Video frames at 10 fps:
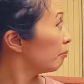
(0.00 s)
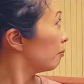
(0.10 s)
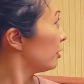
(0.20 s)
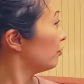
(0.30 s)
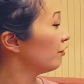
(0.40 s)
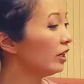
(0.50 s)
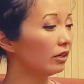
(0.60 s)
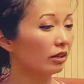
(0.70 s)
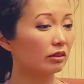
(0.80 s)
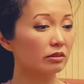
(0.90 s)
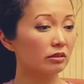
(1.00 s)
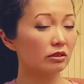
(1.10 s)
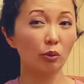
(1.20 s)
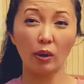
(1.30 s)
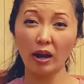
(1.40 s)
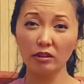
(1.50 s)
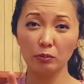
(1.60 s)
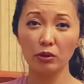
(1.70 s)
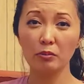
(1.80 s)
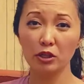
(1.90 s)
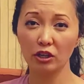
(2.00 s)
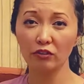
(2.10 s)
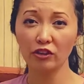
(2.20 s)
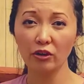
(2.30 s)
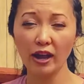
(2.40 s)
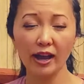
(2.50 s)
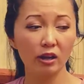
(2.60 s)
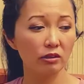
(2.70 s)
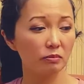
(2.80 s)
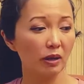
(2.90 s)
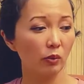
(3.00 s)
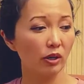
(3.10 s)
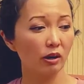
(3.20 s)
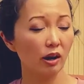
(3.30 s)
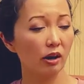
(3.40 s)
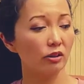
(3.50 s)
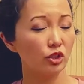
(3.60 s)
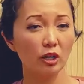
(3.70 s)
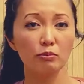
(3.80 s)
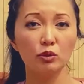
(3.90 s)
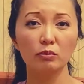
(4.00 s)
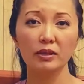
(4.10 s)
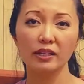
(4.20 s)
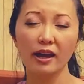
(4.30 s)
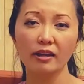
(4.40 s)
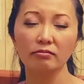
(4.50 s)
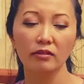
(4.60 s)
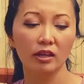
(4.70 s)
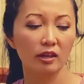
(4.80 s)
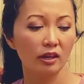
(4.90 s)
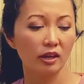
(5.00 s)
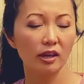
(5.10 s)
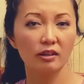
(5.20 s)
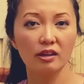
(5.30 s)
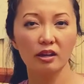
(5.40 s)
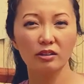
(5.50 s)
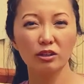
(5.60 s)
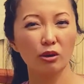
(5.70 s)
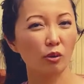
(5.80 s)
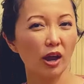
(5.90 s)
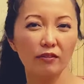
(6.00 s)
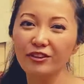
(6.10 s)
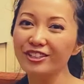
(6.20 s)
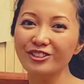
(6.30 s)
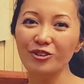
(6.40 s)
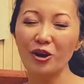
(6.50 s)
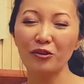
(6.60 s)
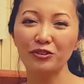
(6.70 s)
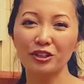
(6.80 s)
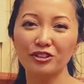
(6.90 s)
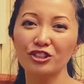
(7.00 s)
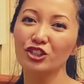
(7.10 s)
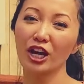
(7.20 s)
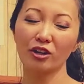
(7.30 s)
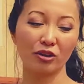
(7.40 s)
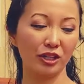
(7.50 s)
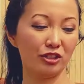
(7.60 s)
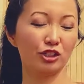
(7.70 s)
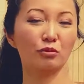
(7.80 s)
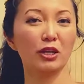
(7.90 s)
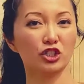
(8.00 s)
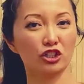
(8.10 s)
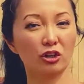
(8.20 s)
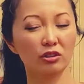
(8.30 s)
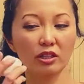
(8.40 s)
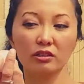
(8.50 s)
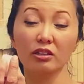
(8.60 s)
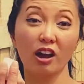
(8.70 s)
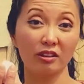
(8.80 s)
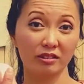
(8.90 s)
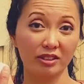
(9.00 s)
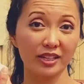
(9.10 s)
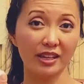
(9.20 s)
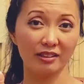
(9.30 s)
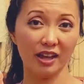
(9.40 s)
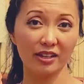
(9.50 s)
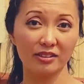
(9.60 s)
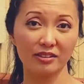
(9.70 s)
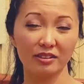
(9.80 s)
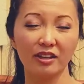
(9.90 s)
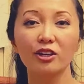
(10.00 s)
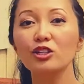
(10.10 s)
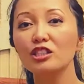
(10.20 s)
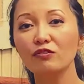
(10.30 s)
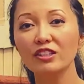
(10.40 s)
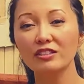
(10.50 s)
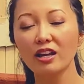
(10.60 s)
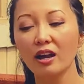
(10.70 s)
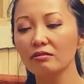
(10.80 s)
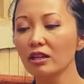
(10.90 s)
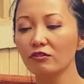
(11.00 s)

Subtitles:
bird feeders around the perimeter of your house by where shrubs would be at. And then, every so often, just check on it just to make sure that the cotton is getting less. Because if it's not, then